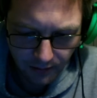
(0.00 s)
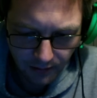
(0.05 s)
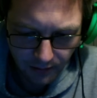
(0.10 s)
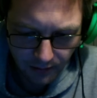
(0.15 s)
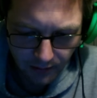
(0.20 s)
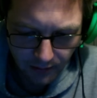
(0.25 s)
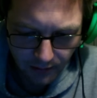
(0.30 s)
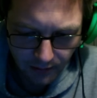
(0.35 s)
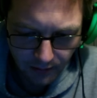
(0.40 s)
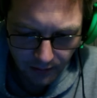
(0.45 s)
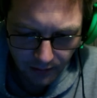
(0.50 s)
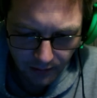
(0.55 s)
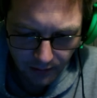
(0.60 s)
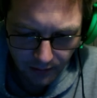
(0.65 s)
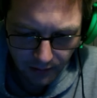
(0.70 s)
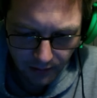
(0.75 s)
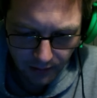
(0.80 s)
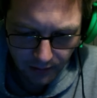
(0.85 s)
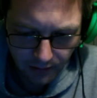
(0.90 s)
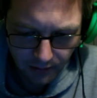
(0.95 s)

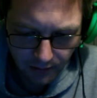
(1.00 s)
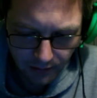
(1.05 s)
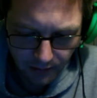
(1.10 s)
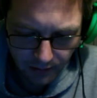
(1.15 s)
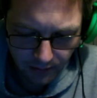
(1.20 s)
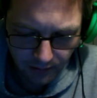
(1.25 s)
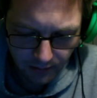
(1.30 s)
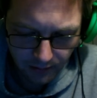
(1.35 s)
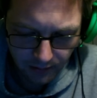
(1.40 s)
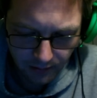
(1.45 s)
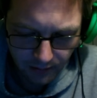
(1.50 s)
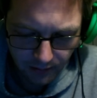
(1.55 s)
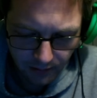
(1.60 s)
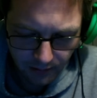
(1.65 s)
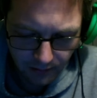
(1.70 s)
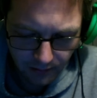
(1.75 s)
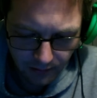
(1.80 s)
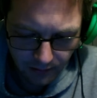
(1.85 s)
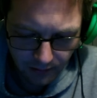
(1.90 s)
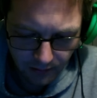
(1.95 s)

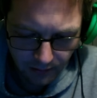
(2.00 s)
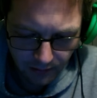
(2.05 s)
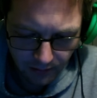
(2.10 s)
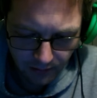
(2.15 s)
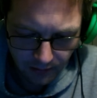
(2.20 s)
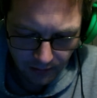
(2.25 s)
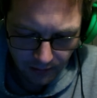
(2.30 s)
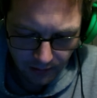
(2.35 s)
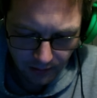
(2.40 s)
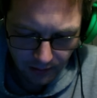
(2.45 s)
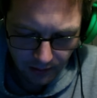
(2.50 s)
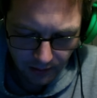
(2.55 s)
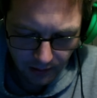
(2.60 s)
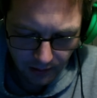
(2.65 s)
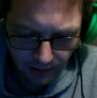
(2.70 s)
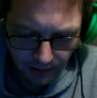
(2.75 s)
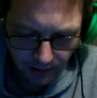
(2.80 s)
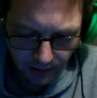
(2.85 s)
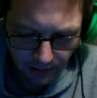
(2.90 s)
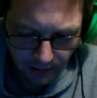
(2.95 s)

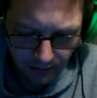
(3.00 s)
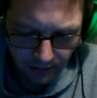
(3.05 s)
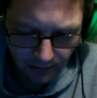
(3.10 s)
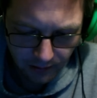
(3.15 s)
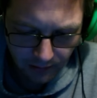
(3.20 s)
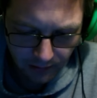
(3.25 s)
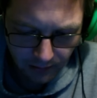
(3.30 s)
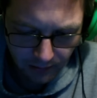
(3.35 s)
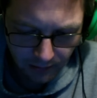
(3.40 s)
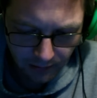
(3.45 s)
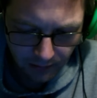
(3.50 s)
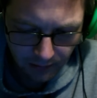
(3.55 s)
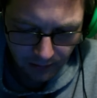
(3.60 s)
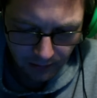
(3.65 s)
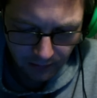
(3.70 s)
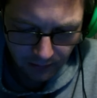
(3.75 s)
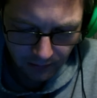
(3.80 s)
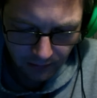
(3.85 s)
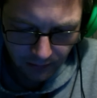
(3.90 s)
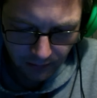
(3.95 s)

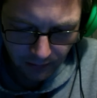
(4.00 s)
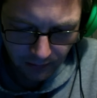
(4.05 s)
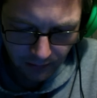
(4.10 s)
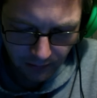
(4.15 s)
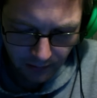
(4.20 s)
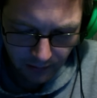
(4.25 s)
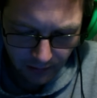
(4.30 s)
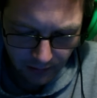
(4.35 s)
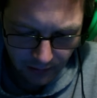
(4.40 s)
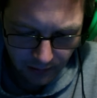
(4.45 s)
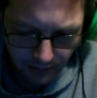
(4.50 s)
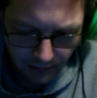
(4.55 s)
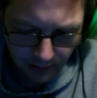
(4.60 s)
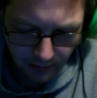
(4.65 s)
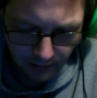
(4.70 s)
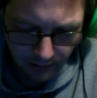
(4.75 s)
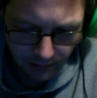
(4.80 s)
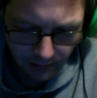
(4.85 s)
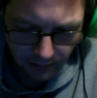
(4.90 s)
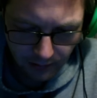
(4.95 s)

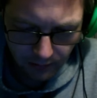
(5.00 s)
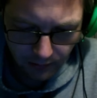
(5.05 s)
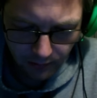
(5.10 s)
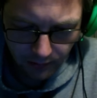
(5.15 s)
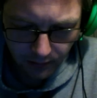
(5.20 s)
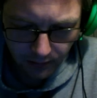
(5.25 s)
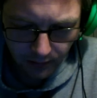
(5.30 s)
(no one is talking)